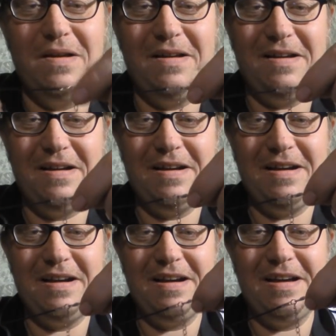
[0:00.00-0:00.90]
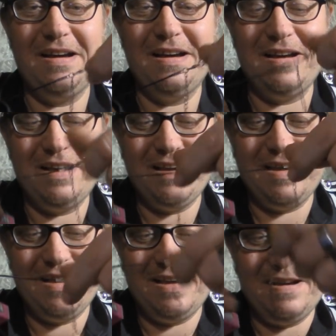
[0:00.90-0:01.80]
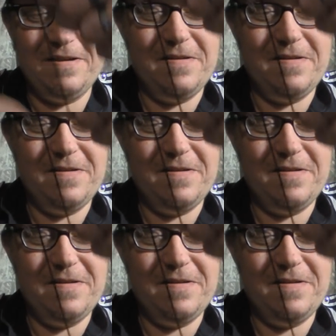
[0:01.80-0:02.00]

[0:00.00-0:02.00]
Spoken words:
(silence)